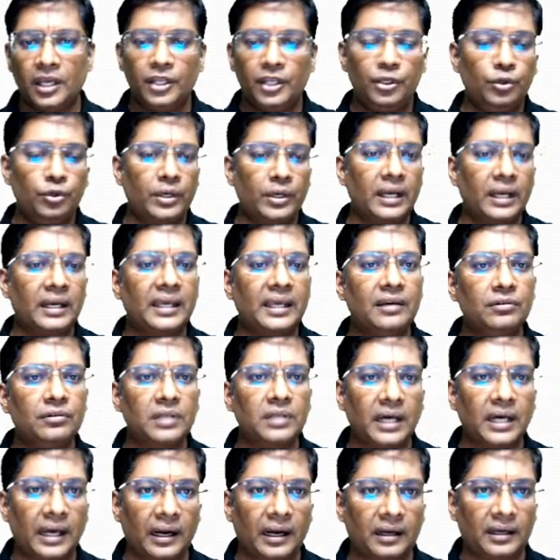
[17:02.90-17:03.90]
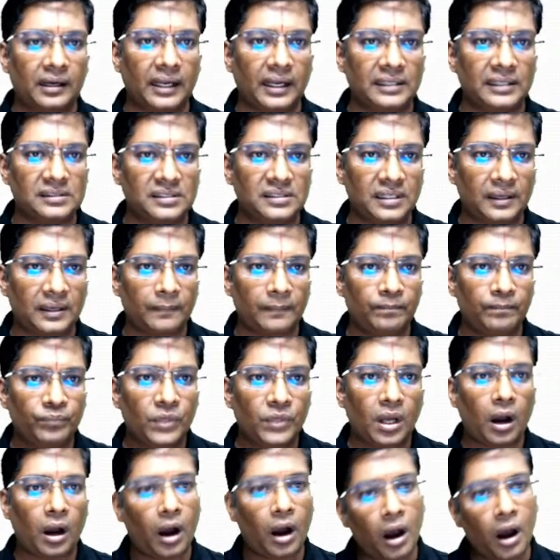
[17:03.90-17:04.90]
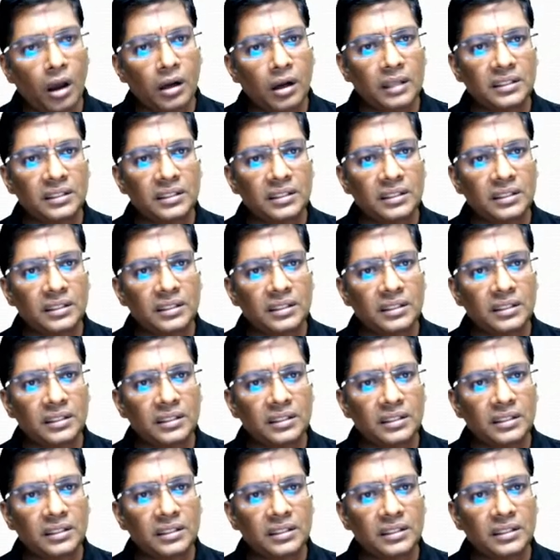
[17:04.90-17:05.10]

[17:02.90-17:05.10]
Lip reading: you can give the correct answer, or